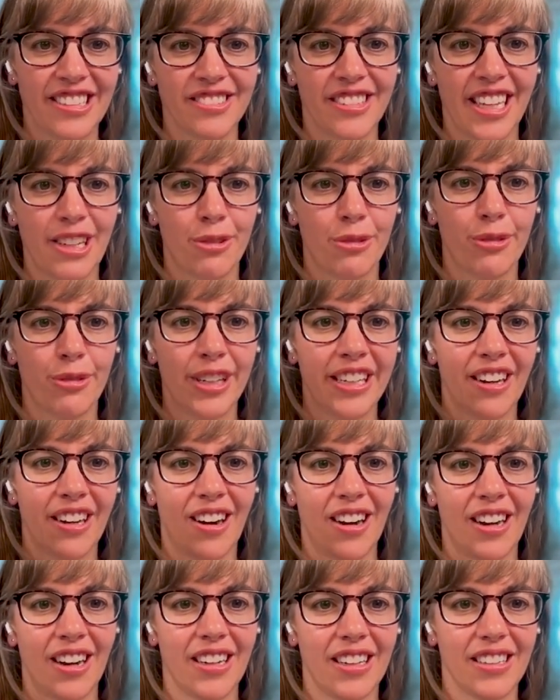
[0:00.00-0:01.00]
Like we
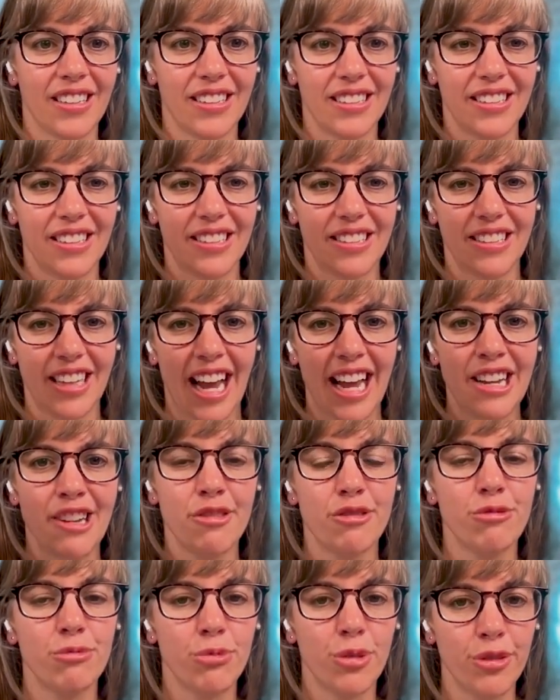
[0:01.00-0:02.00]
are kind
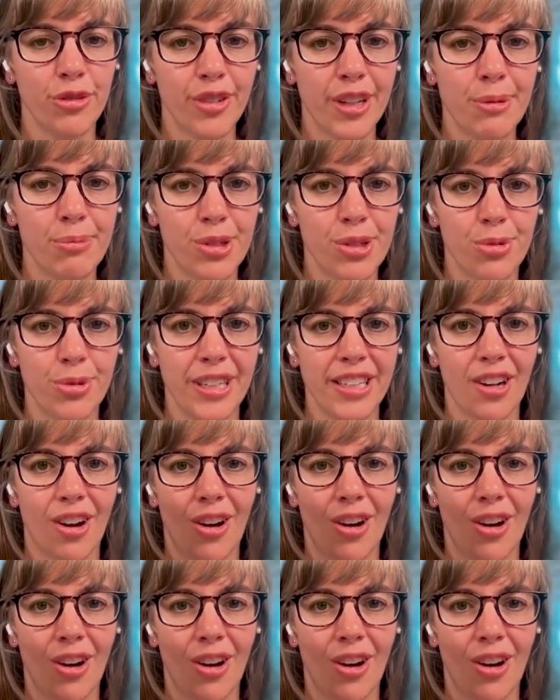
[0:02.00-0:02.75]
of moving between